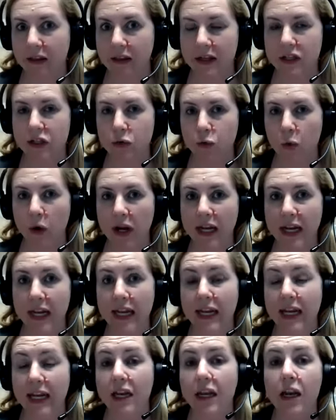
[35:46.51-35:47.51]
this one
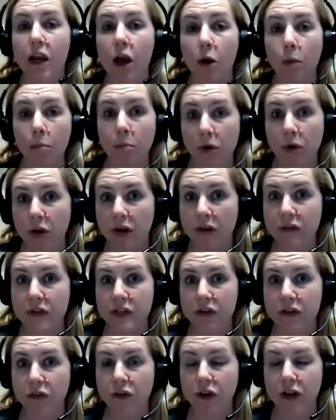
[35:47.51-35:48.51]
in a number of
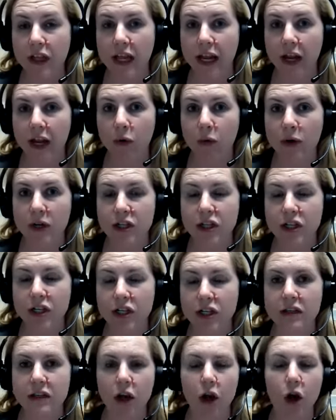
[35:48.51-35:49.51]
different
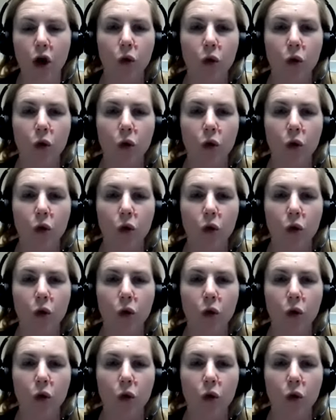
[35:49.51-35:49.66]
languages.